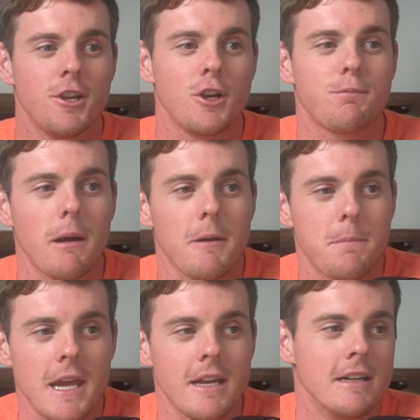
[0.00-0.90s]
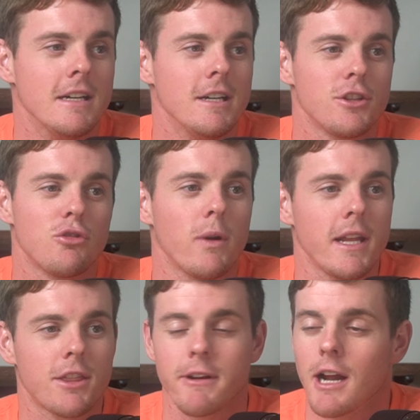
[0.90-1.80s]
You probably paid
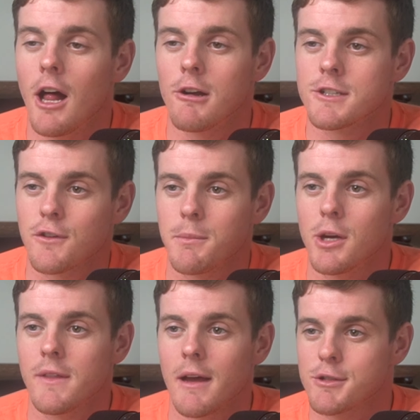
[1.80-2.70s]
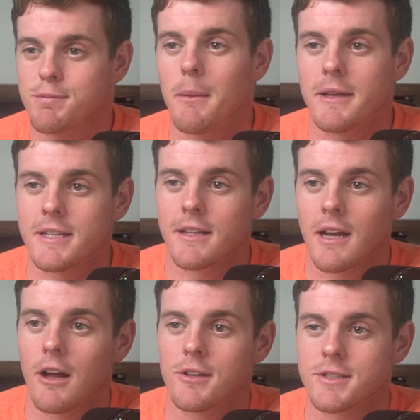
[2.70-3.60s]
$23 for a meal that was probably
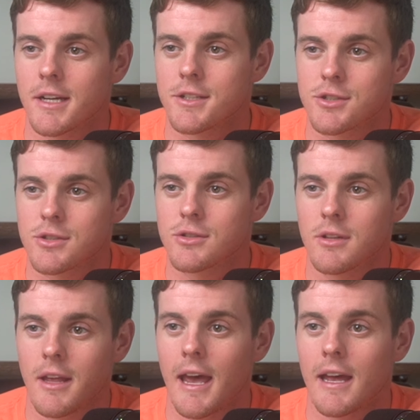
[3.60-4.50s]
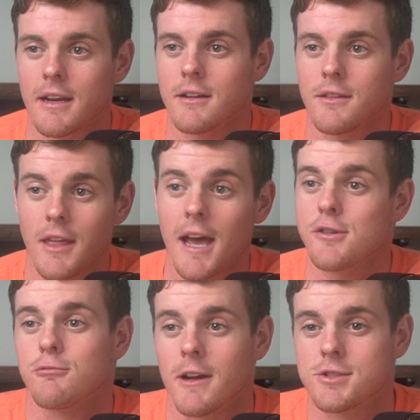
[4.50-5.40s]
$10 at the
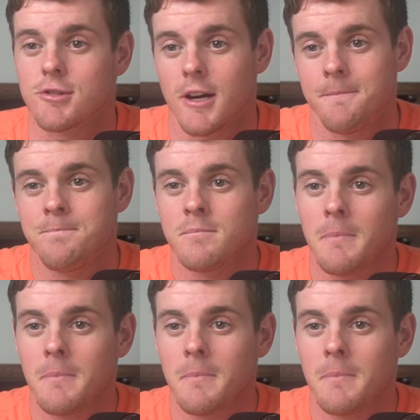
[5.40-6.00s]
actual restaurant,